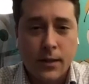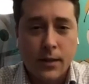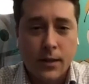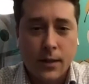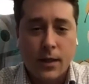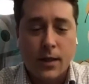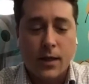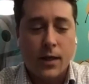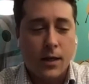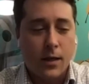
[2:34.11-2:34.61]

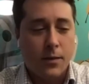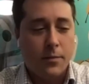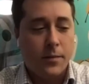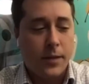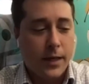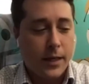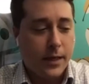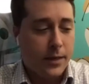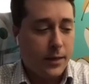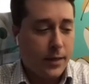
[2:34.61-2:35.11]
Mm-hmm.
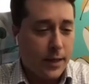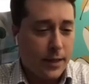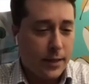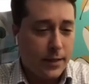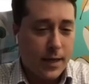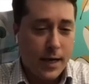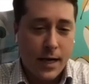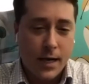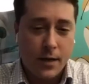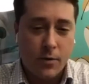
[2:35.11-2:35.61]
And it
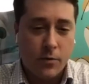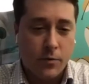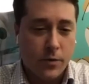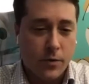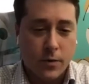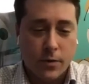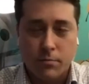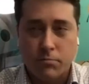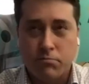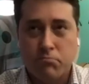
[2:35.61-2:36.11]
had
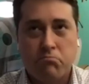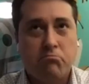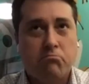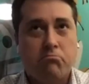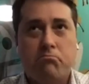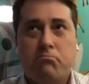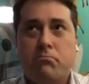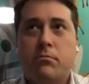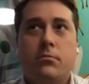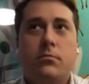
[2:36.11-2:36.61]
over
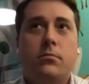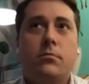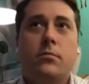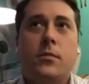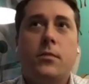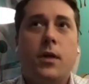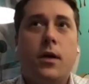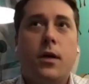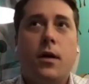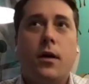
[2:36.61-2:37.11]

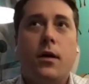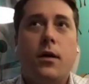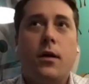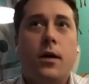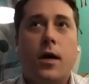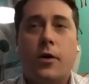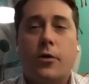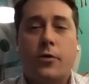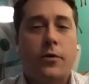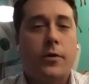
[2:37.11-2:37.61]

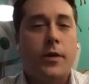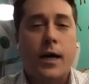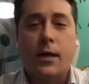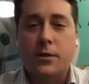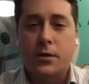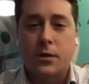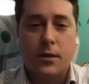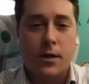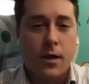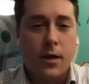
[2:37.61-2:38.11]

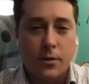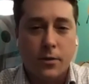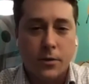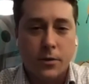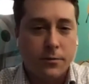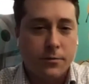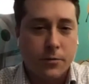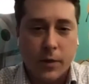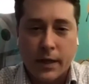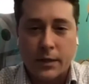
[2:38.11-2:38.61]

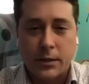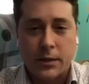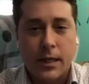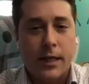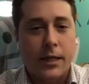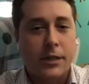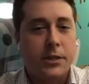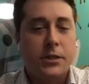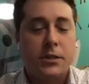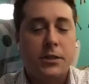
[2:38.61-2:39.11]
$100,000 of
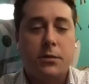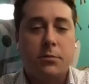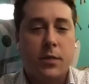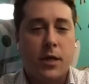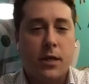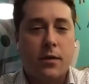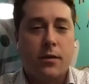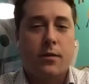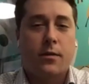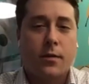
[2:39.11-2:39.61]
transactions a
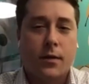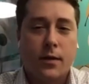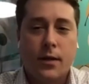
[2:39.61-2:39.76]
month.